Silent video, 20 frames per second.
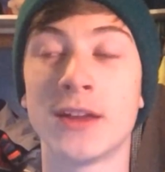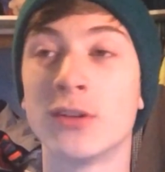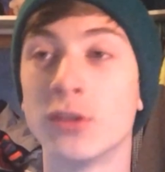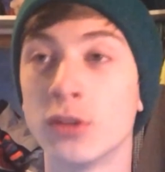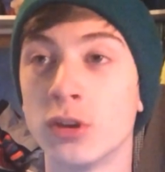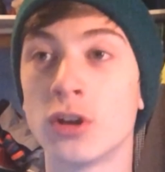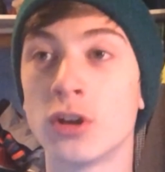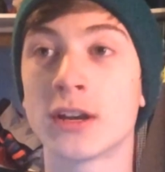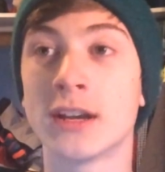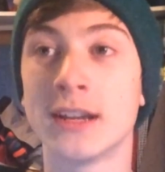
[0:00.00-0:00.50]
that are
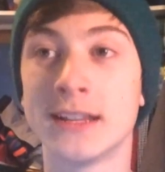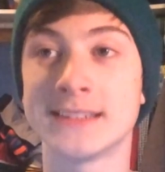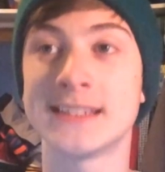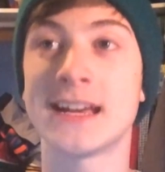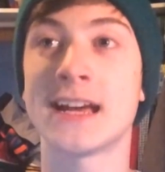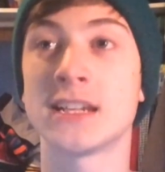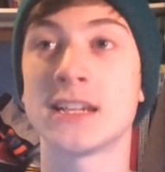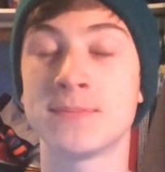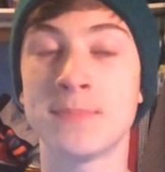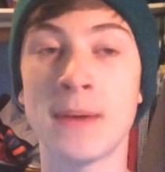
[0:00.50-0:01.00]
looking at
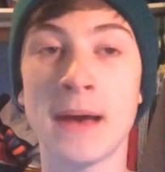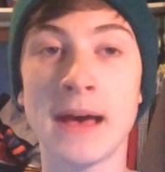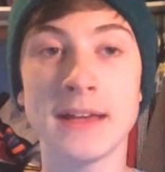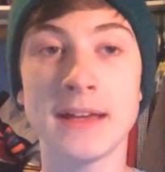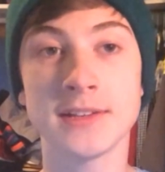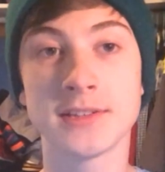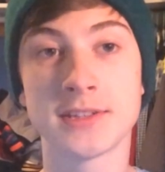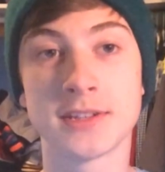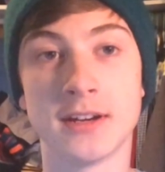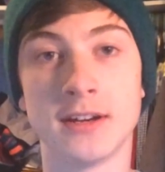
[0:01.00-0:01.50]
Dad's
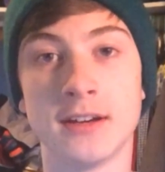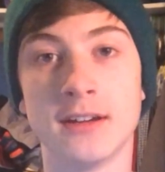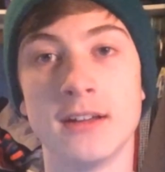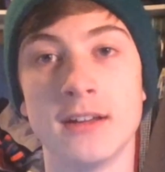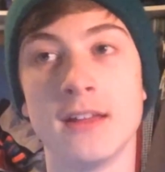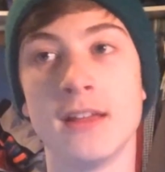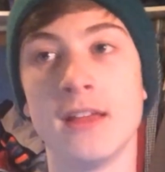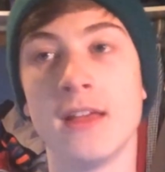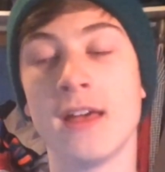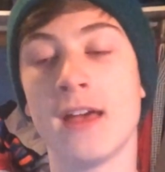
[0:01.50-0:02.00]
Pasta,
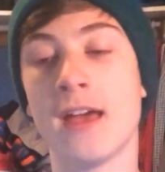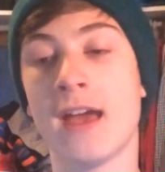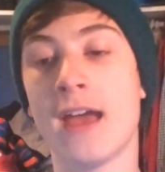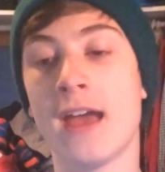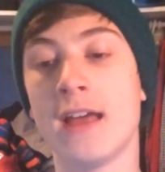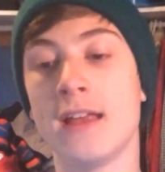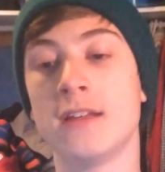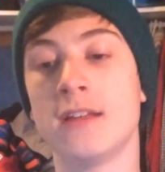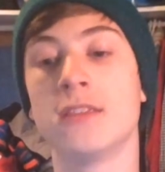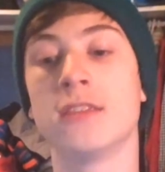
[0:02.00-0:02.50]

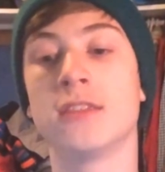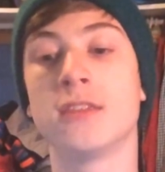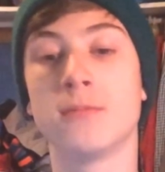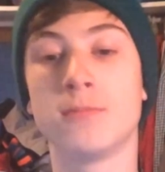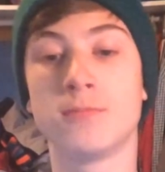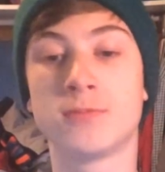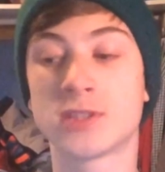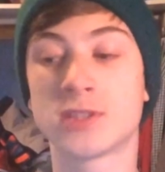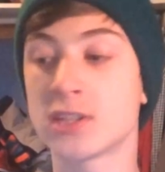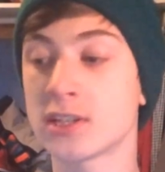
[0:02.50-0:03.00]
and the
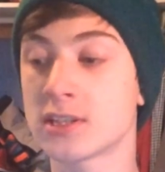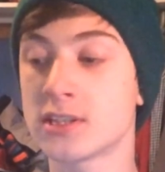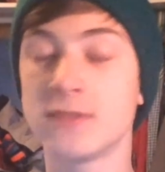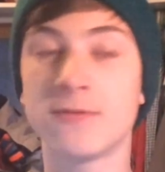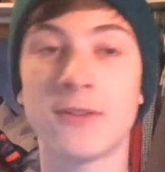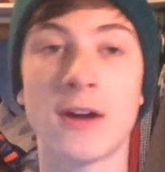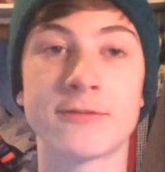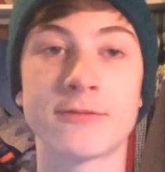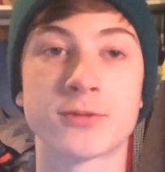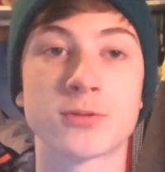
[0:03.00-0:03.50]

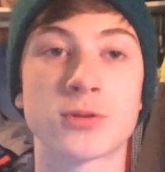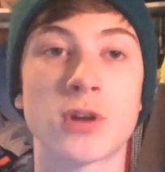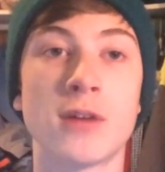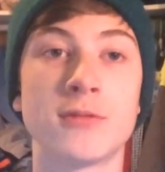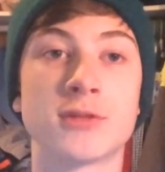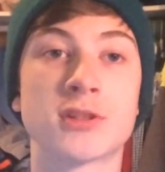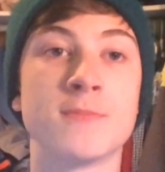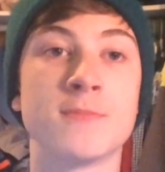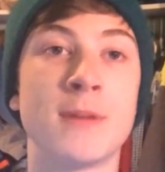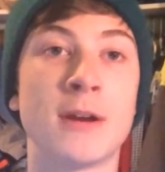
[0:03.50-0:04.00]
65
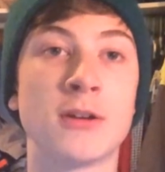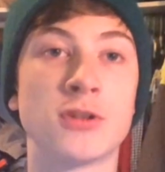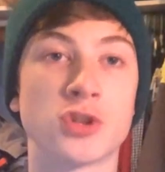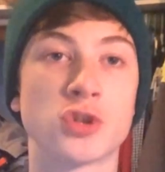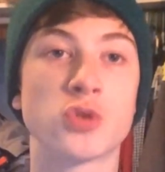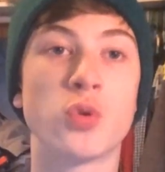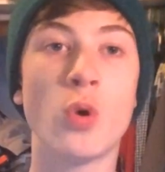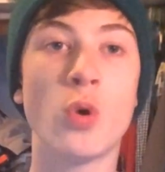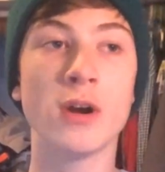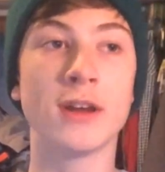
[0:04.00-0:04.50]
subscribers compared to
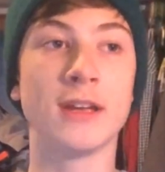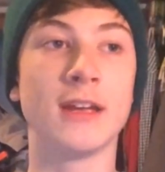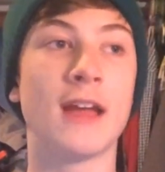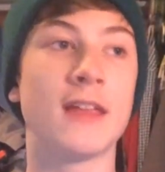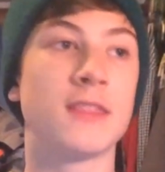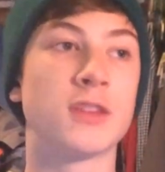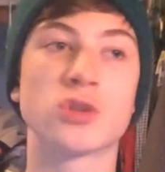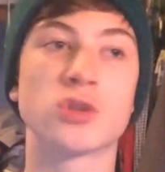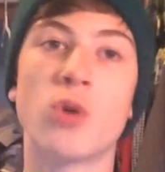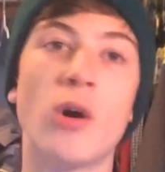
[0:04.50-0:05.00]
20,
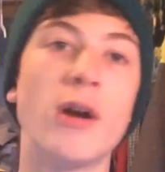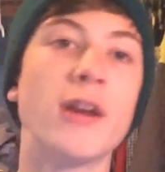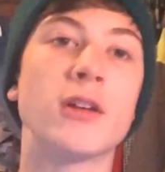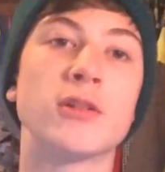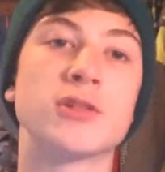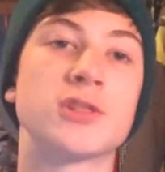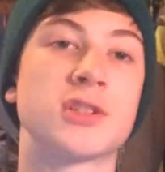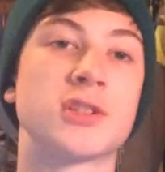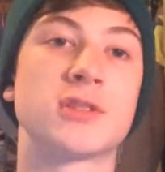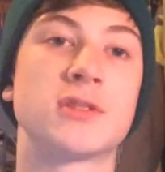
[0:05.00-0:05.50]
and the 20 are
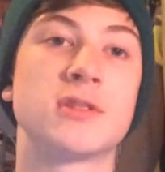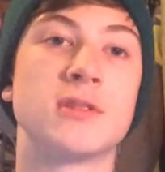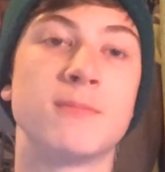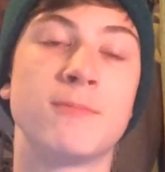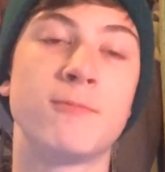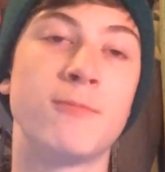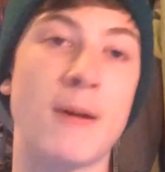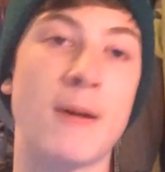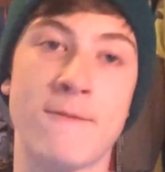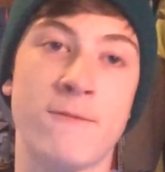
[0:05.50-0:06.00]
just
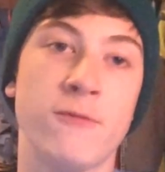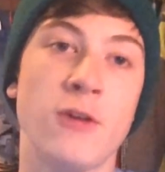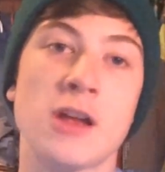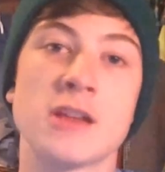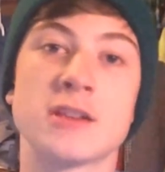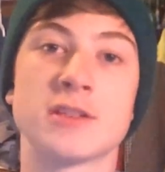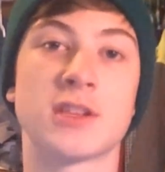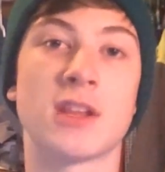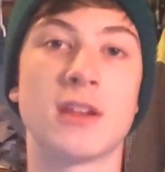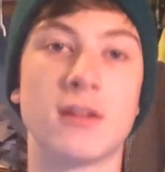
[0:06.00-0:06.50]
my
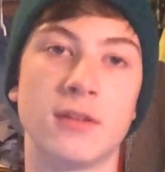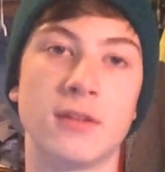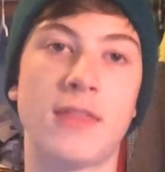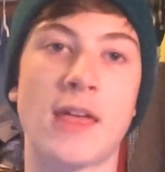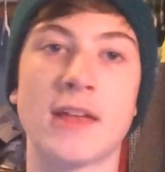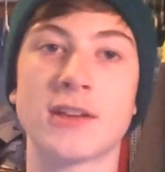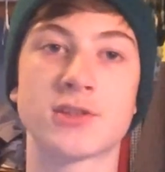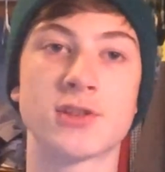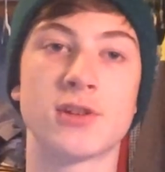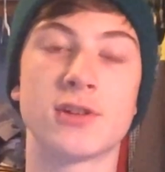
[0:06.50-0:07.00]
friends
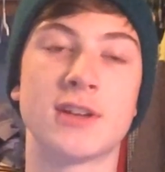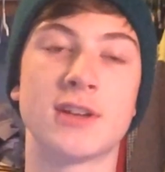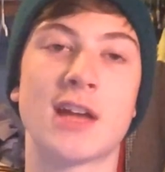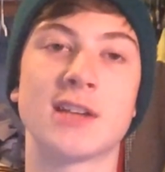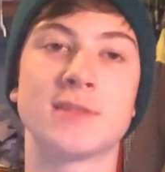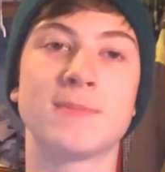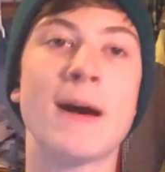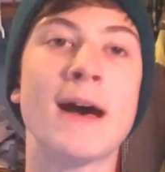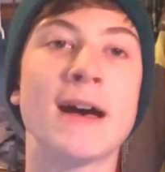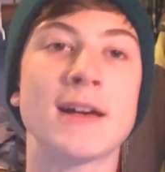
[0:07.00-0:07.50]
that saw Dad's
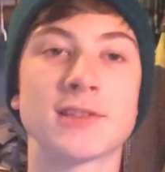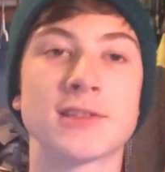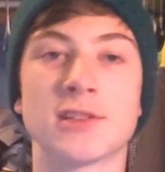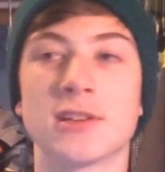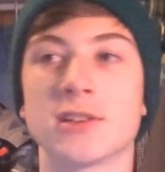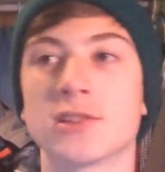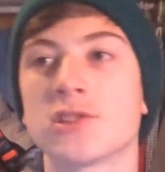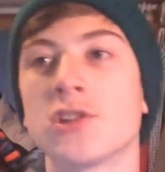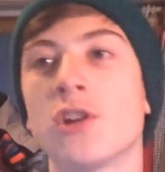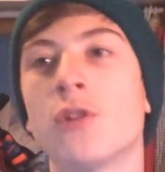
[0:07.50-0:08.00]

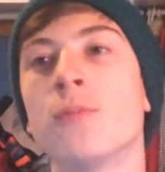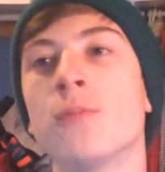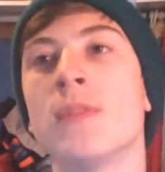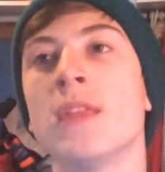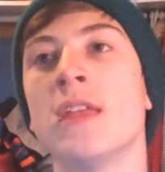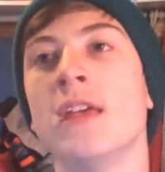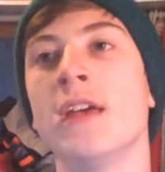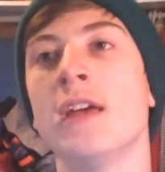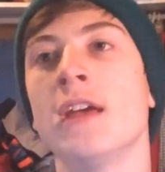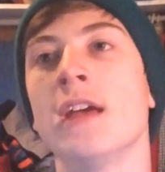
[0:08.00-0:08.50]
Pasta. So
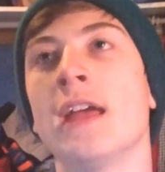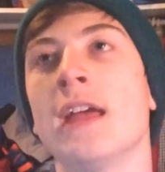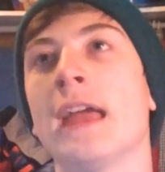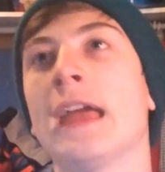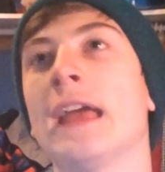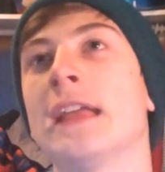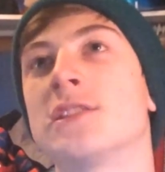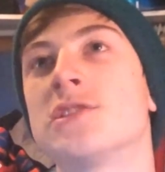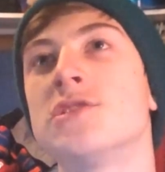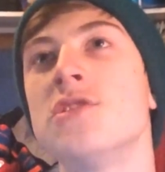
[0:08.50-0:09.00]

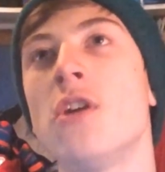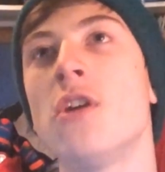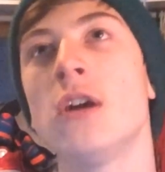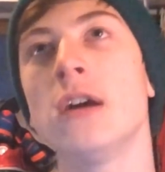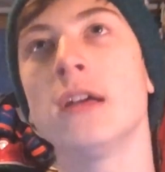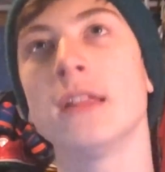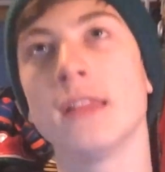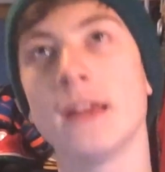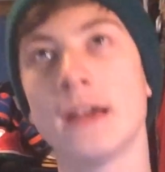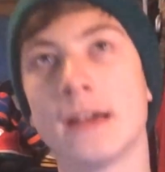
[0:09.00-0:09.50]
it's
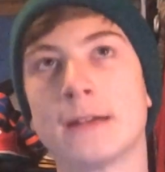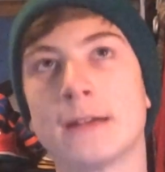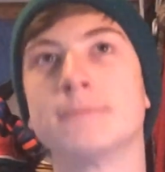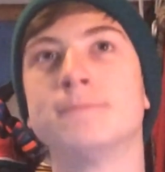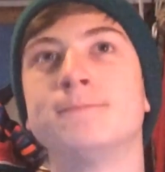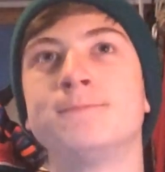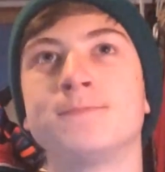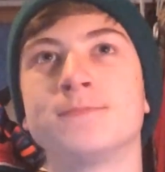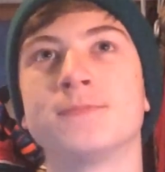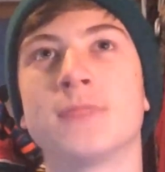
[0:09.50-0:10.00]
not like
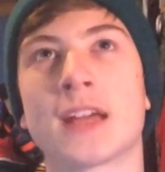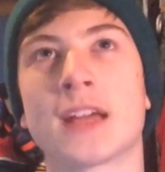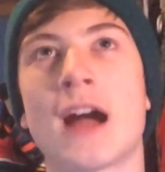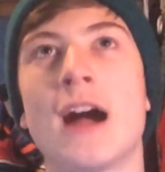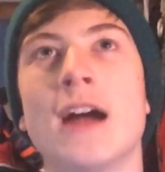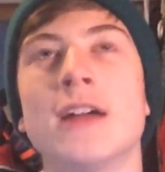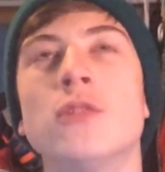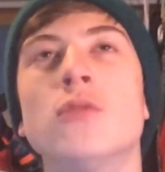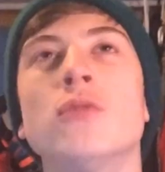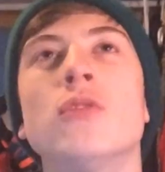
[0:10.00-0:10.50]

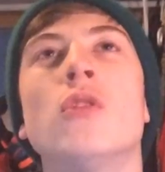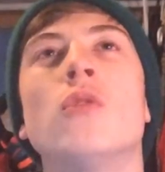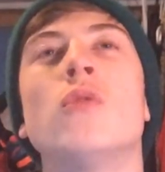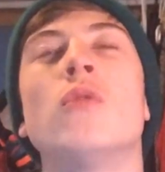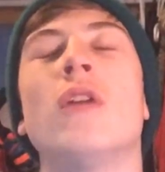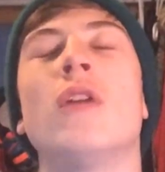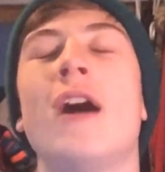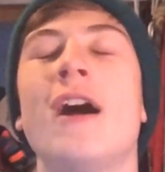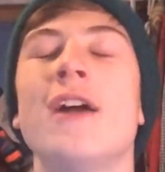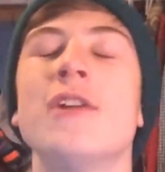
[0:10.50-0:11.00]
I don't know
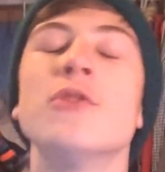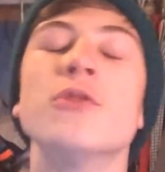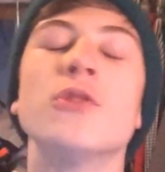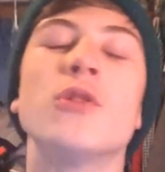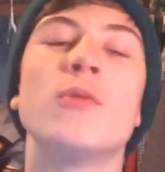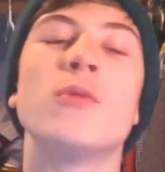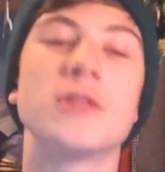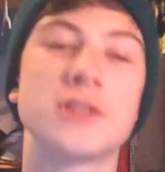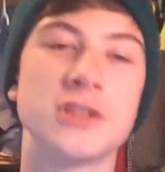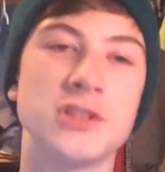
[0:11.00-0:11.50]

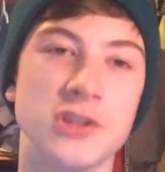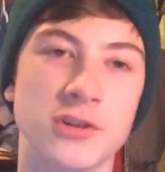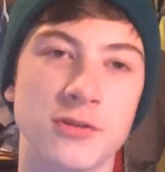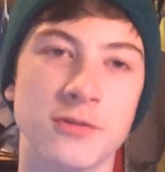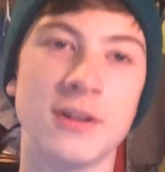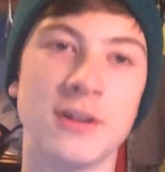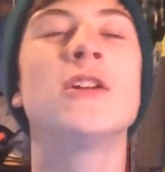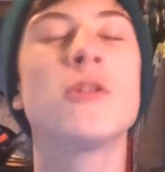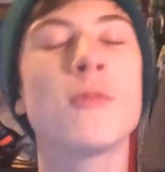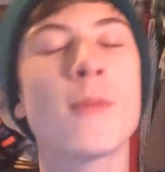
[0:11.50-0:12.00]
what to do.
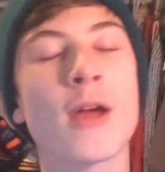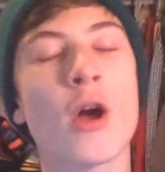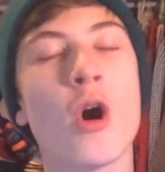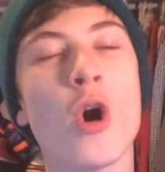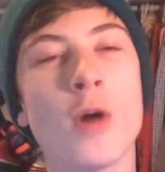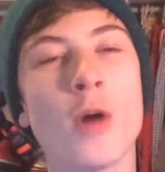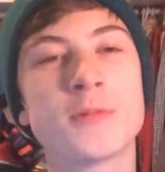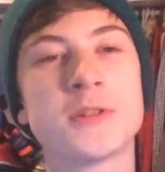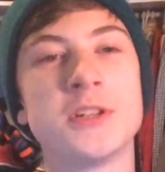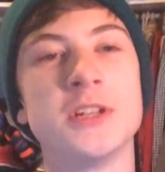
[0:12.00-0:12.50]
Here are my
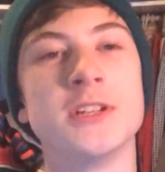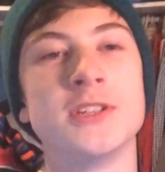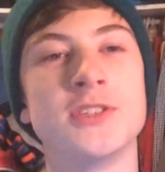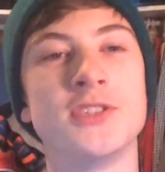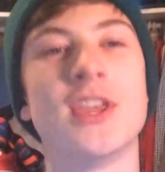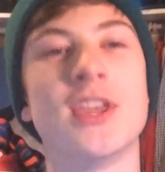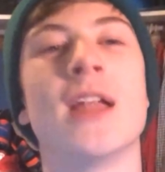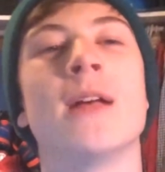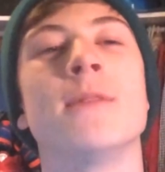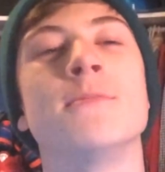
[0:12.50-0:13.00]

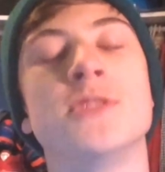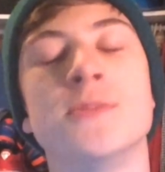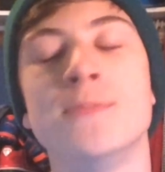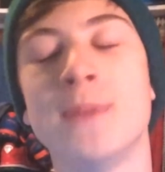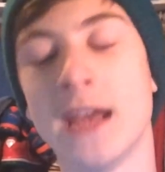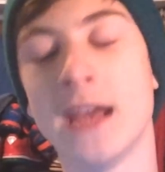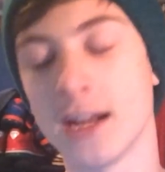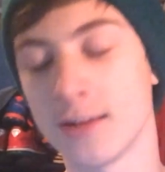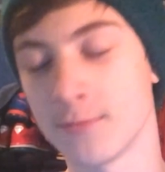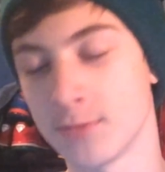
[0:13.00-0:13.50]
options that I'm
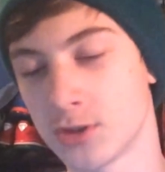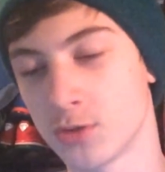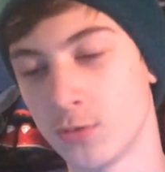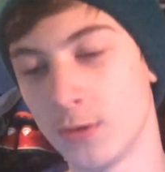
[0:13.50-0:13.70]
debating